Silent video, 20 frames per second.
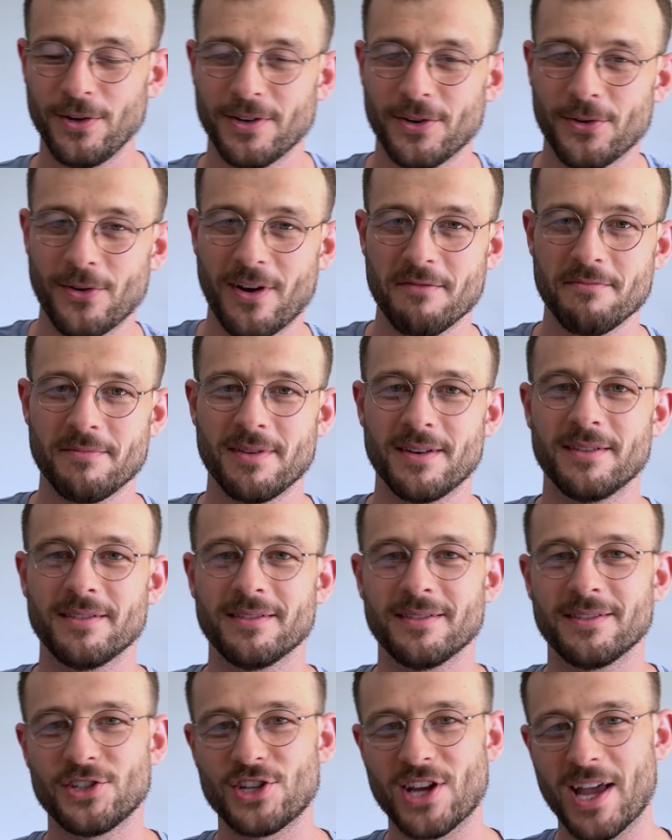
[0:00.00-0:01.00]
who I've been
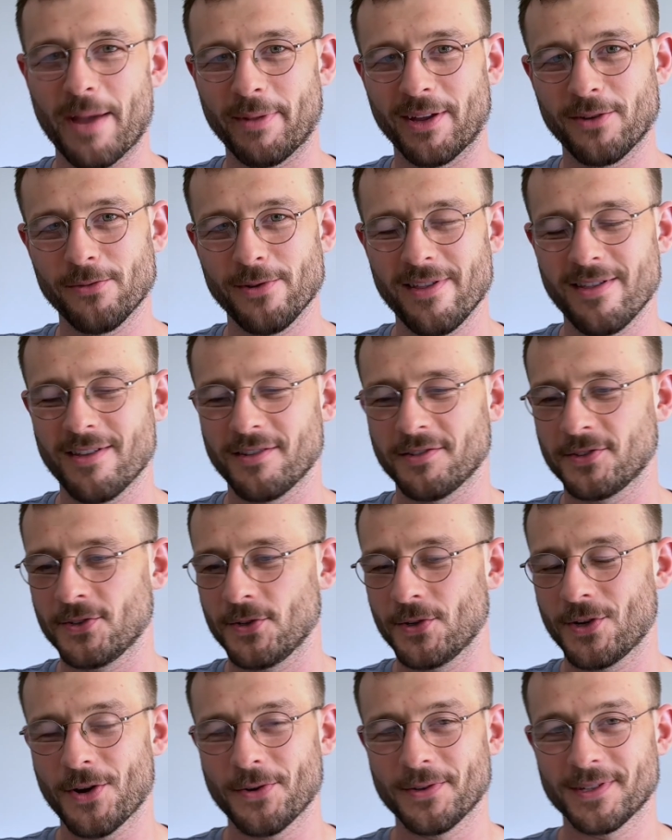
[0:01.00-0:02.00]
jamming with.
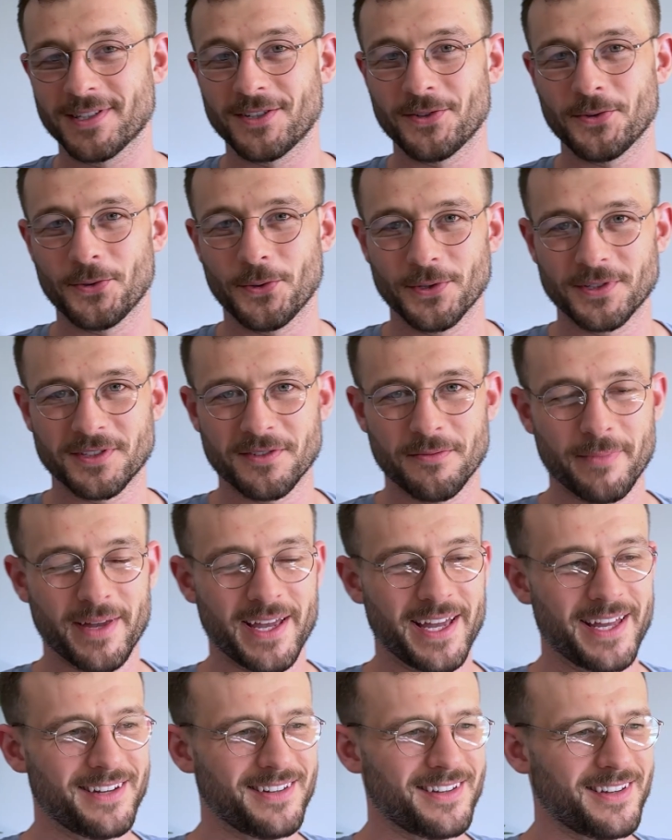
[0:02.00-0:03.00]
Zuko is an awesome
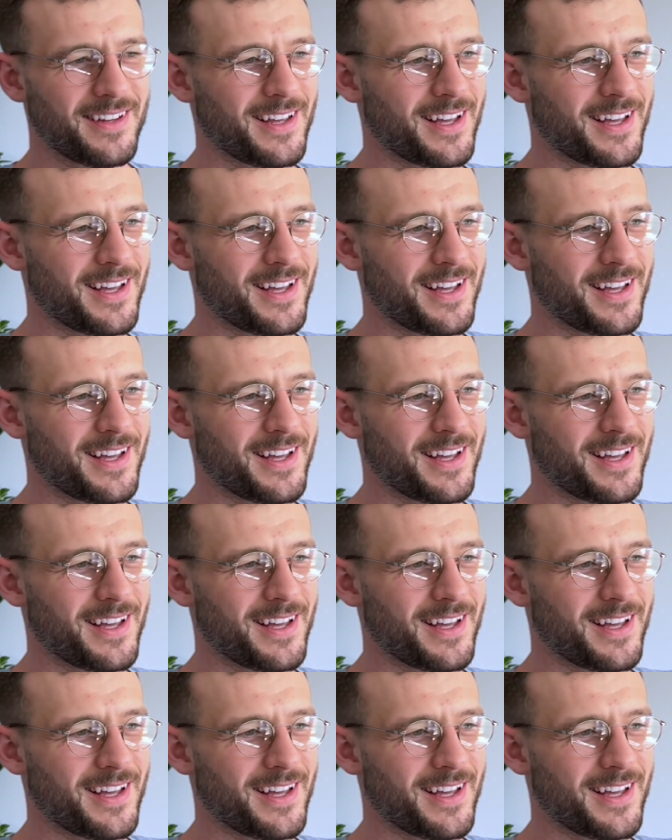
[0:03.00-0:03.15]
band.